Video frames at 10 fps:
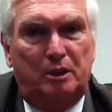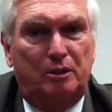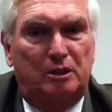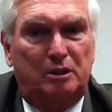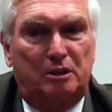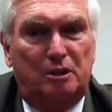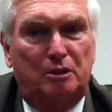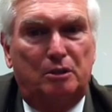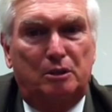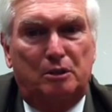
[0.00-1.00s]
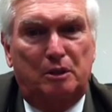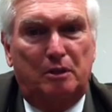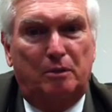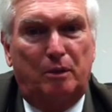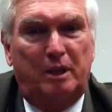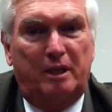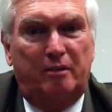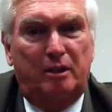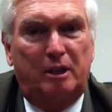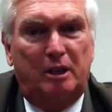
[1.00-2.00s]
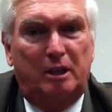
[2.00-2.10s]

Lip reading: churches, schools, whatever,